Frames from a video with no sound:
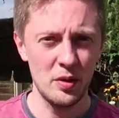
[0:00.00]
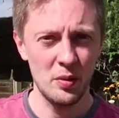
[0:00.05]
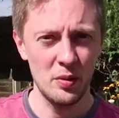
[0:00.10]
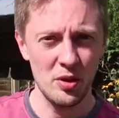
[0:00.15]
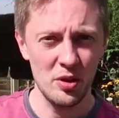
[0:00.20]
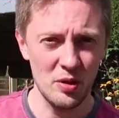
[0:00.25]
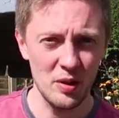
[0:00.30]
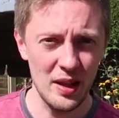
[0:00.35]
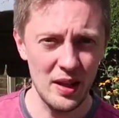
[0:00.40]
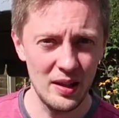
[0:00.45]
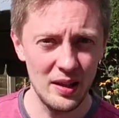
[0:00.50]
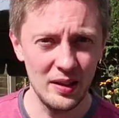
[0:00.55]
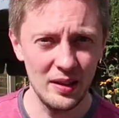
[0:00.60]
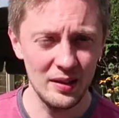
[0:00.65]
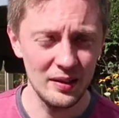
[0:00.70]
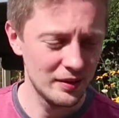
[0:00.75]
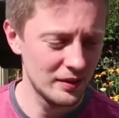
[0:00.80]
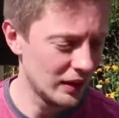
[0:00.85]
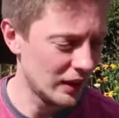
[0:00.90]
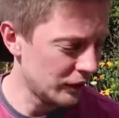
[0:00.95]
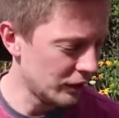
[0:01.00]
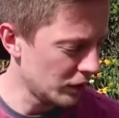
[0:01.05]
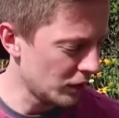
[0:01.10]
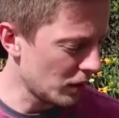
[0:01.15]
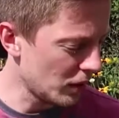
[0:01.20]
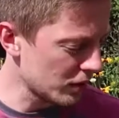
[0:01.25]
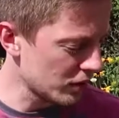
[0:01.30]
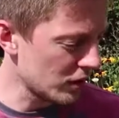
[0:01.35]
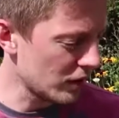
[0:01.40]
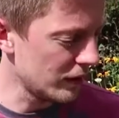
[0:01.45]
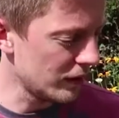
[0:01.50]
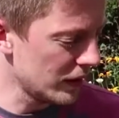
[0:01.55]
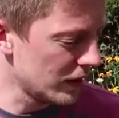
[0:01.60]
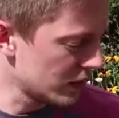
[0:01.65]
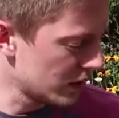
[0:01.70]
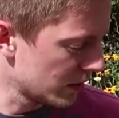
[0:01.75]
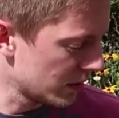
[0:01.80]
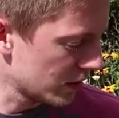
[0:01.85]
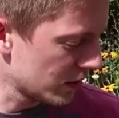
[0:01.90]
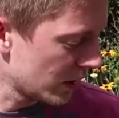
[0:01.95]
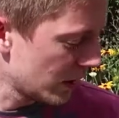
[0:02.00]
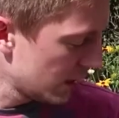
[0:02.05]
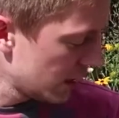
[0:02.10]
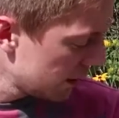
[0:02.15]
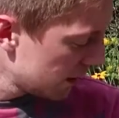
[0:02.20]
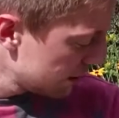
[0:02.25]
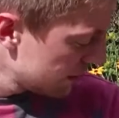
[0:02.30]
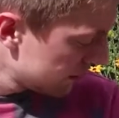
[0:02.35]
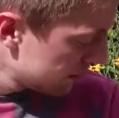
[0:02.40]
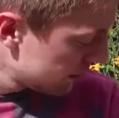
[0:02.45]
to Australia, if you are travelling to Australia,